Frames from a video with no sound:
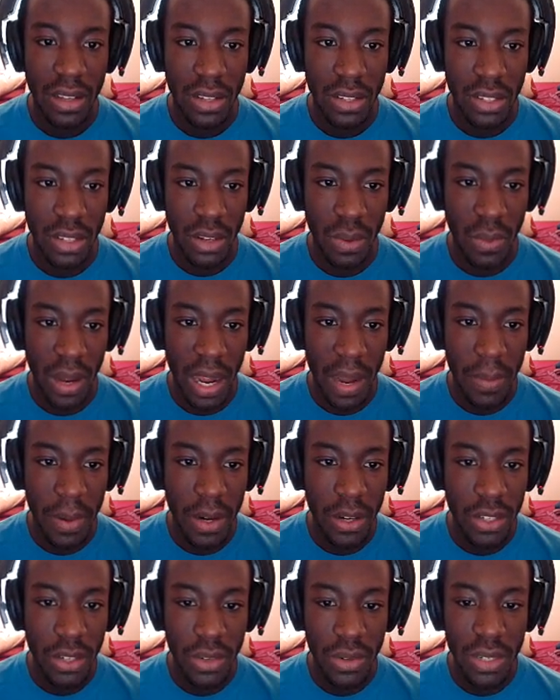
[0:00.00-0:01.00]
So what I'm
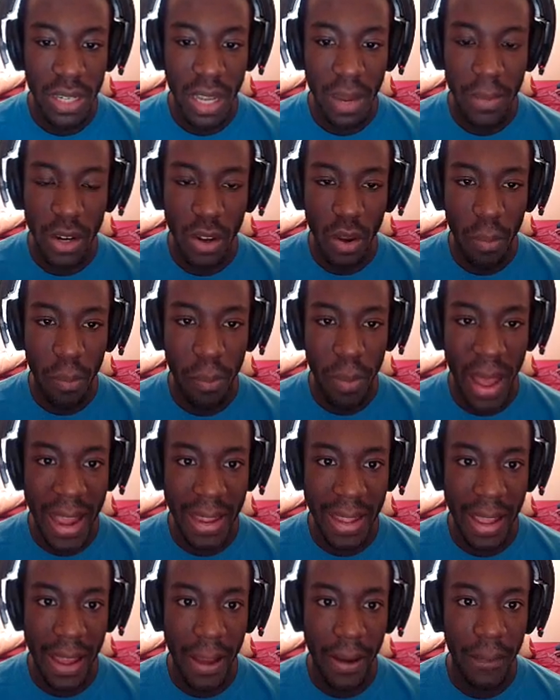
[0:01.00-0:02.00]
gonna do is I'm gonna go
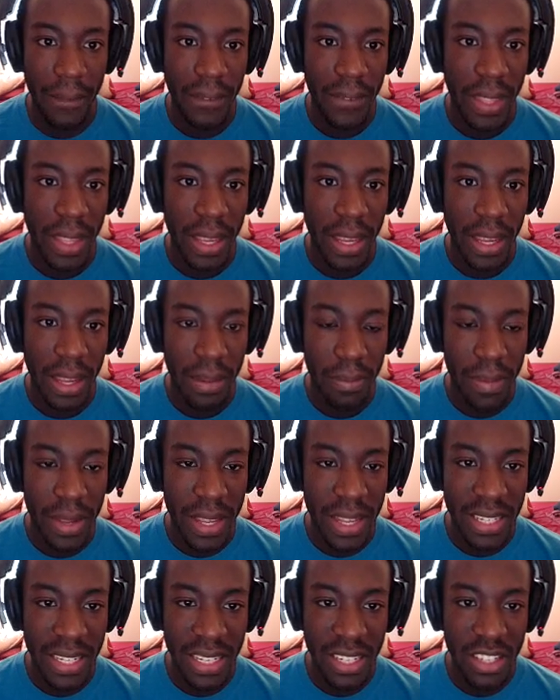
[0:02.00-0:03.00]
back out
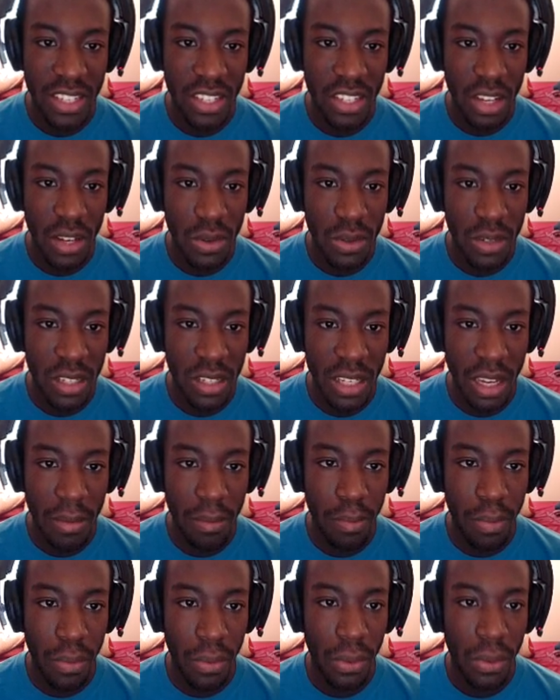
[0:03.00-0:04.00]
because it's so
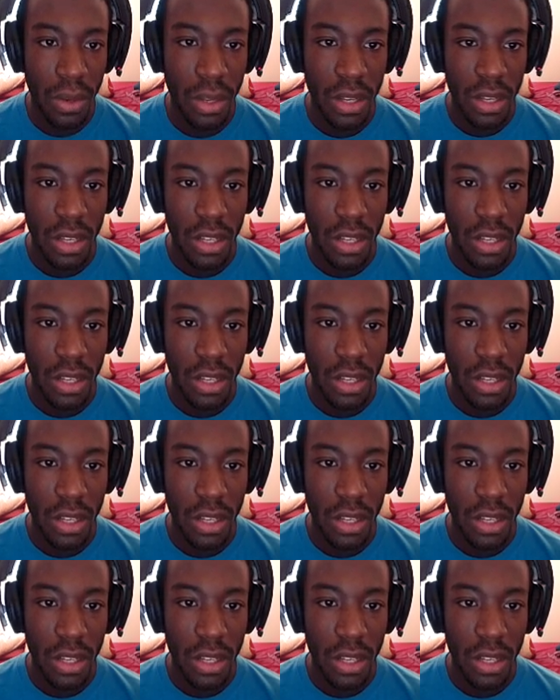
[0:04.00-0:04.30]
simple.